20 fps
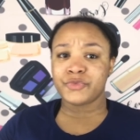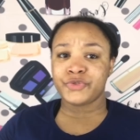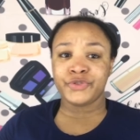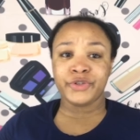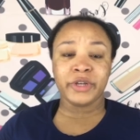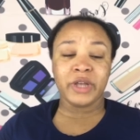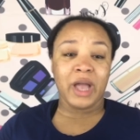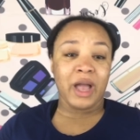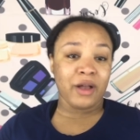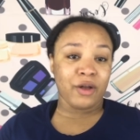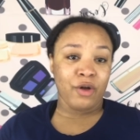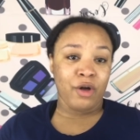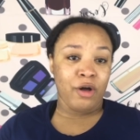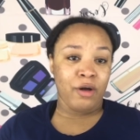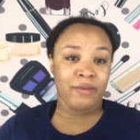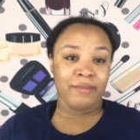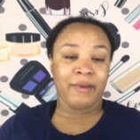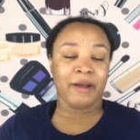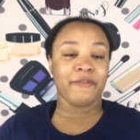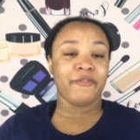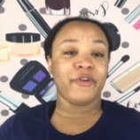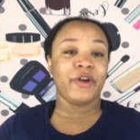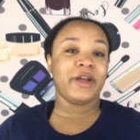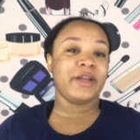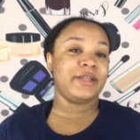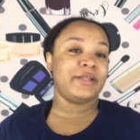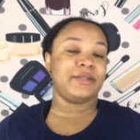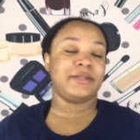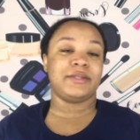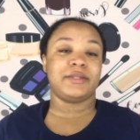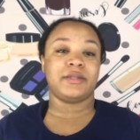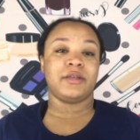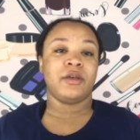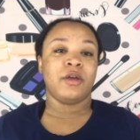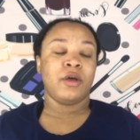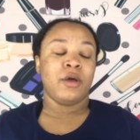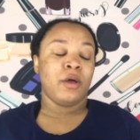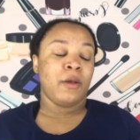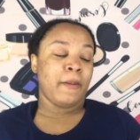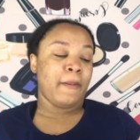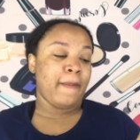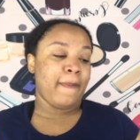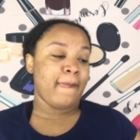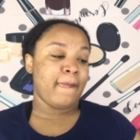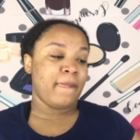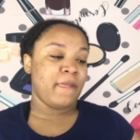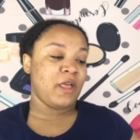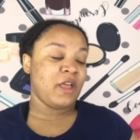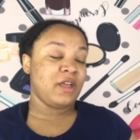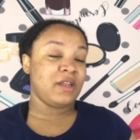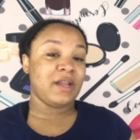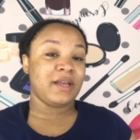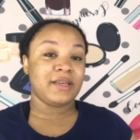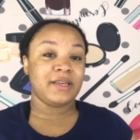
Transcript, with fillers: drink alcohol with my friends and I